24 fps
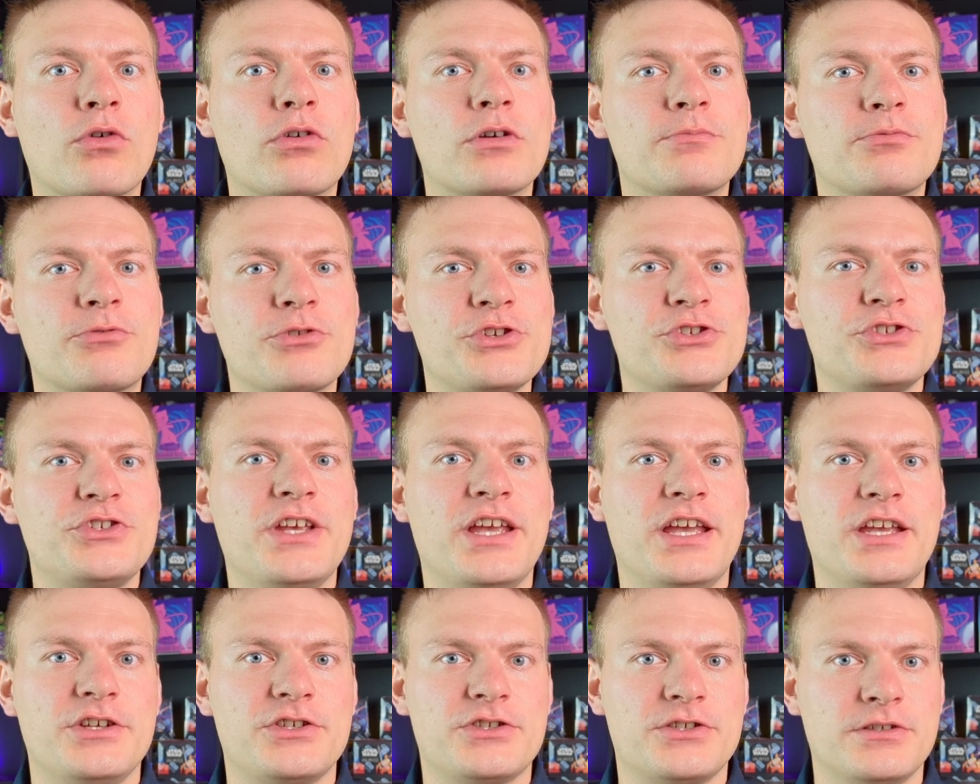
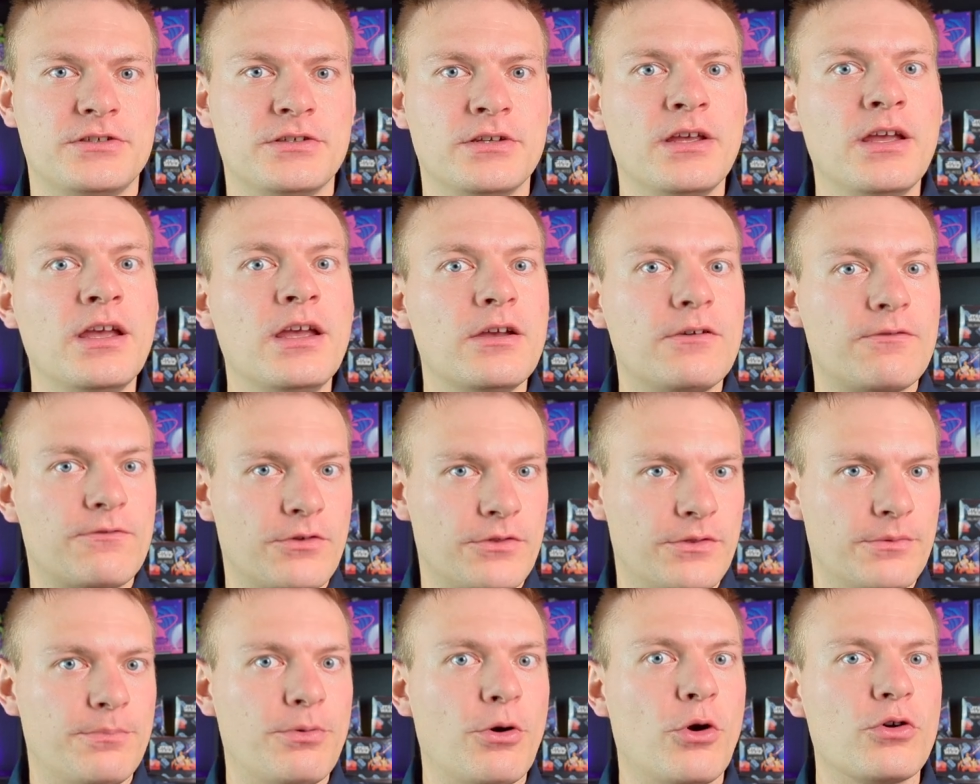appreciation for
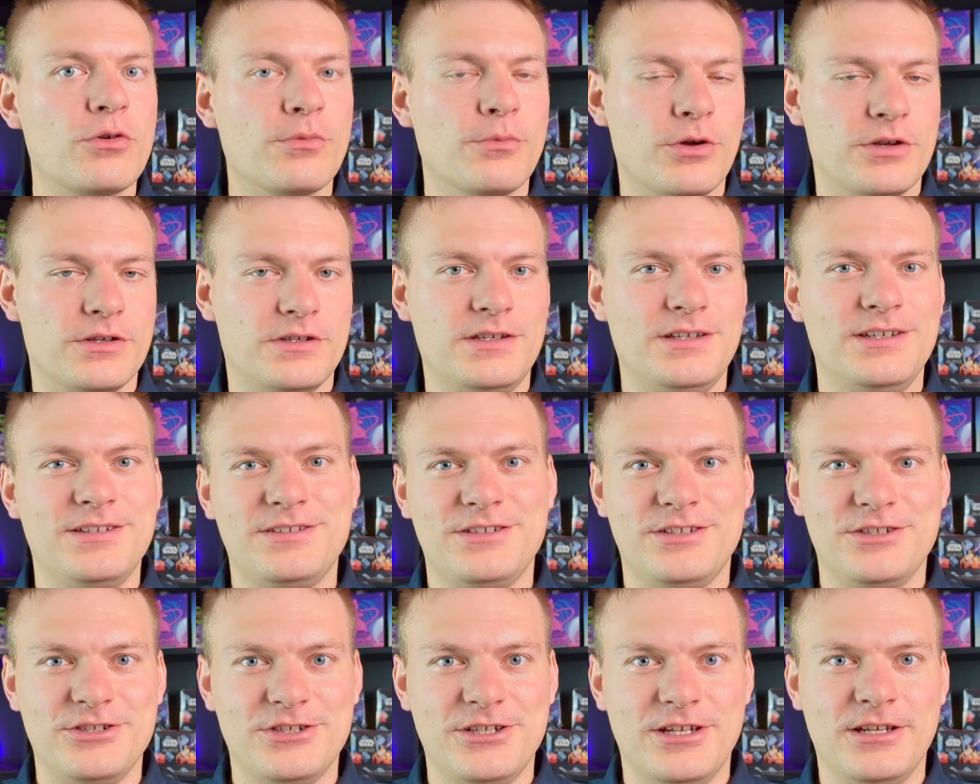the Pokemon
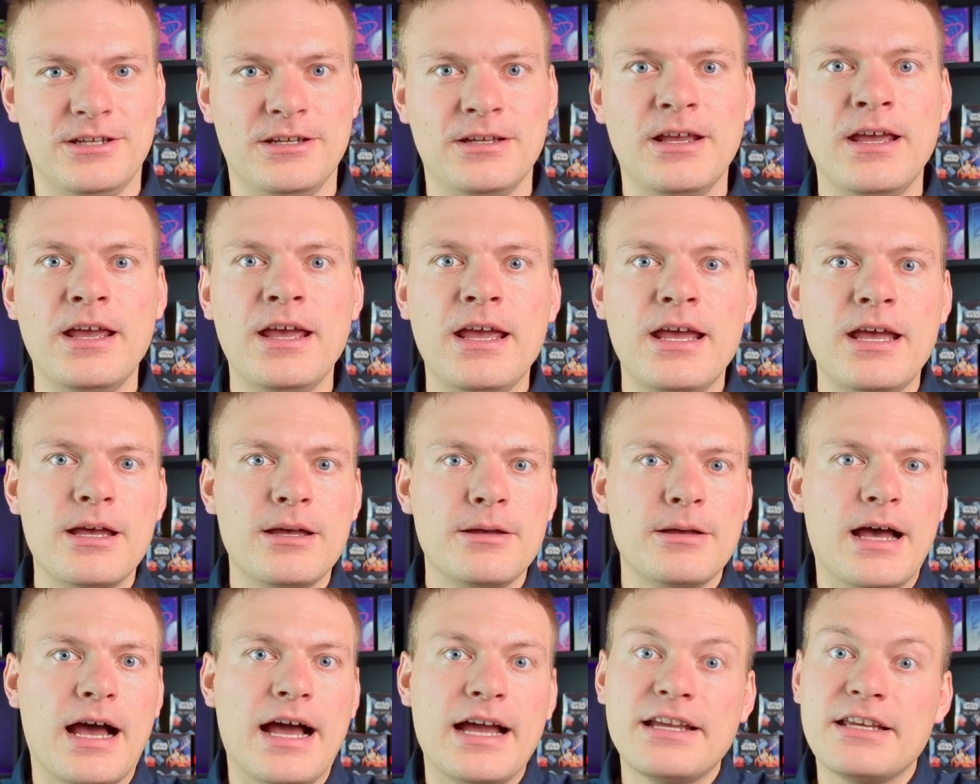TCG.
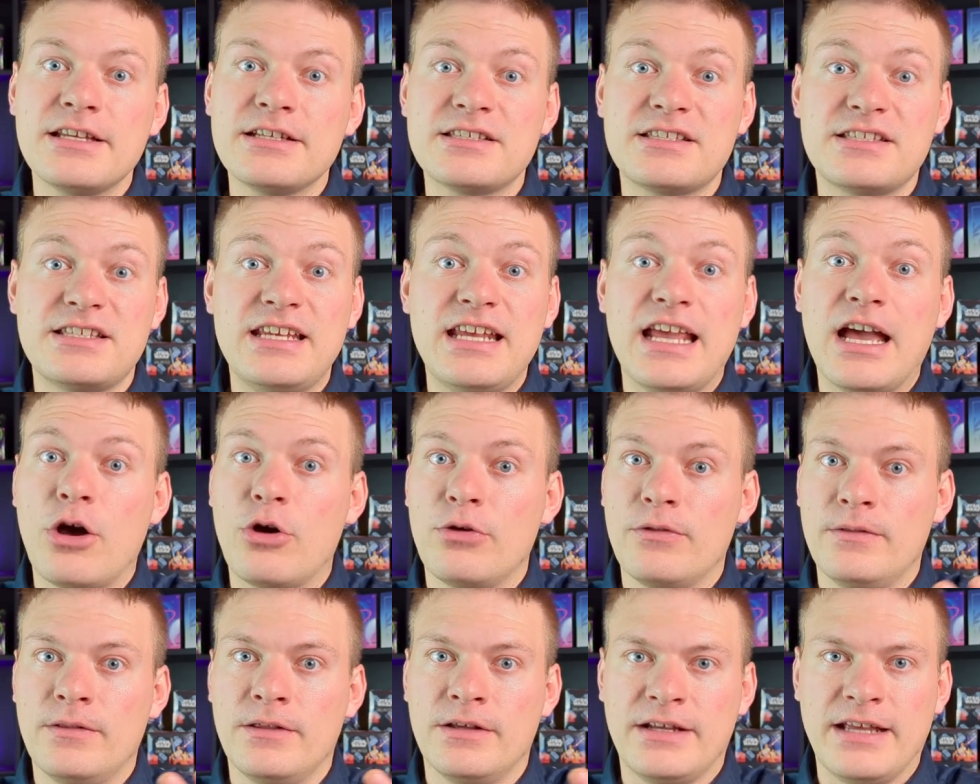I can see how
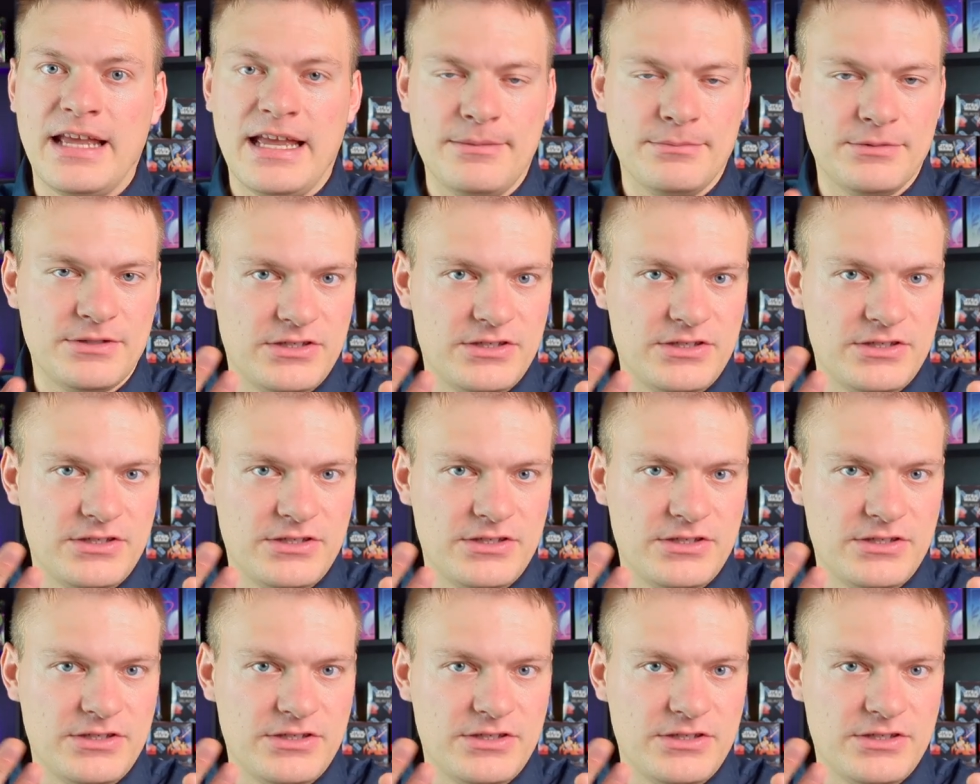the games